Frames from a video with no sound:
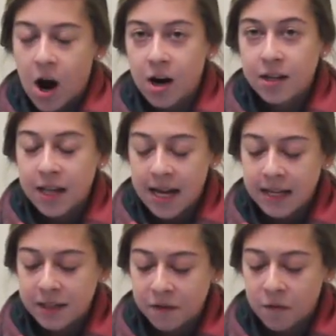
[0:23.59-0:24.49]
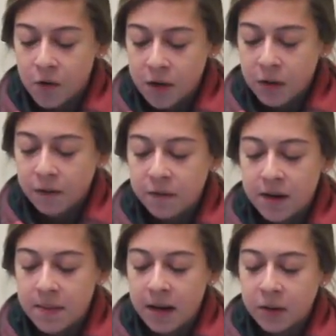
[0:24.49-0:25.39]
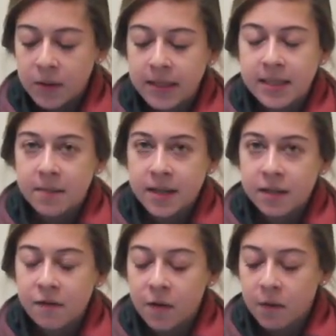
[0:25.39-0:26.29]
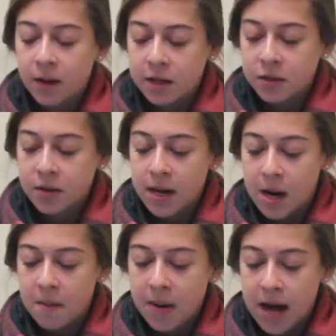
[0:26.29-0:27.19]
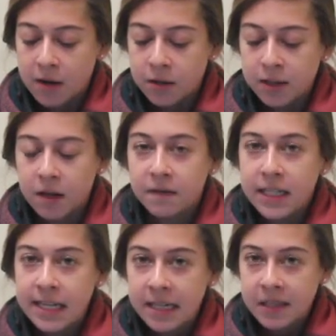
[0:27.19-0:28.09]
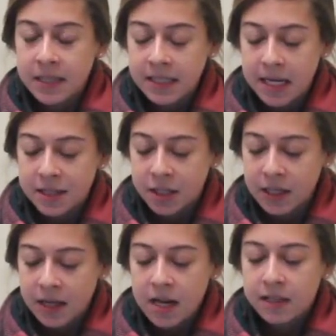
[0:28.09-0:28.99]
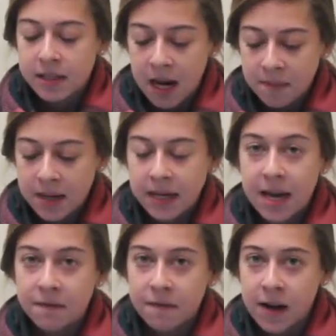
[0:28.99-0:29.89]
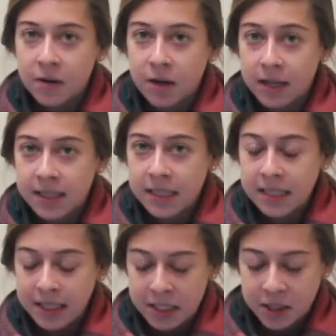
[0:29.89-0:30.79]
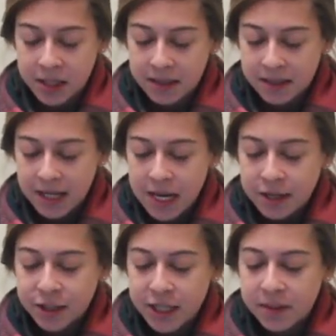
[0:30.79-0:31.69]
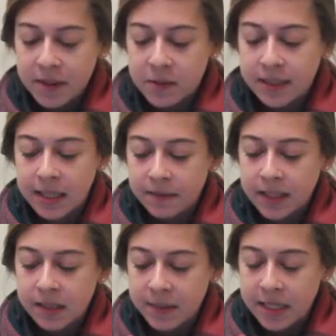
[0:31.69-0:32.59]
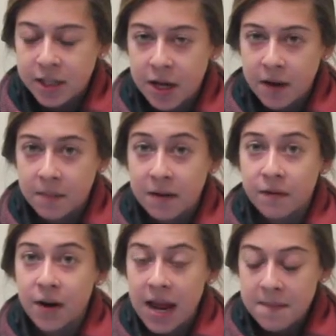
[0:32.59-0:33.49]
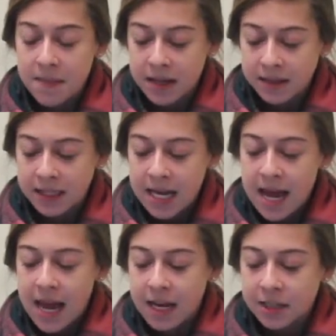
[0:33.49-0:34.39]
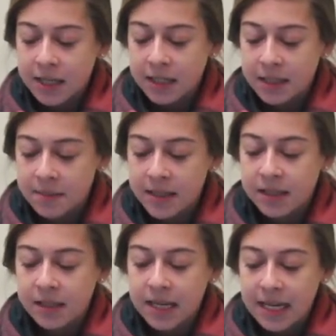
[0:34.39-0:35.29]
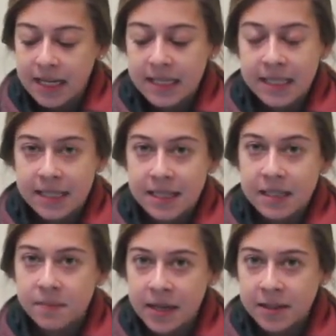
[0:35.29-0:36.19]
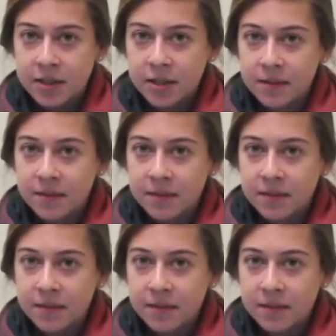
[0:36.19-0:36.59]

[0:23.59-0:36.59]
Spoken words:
Our client is a 4-year-old female who exhibits the phonological error patterns of denasalization, stopping, and final consonant deletion. She has been receiving speech therapy for 8 months and exhibits inconsistent speech.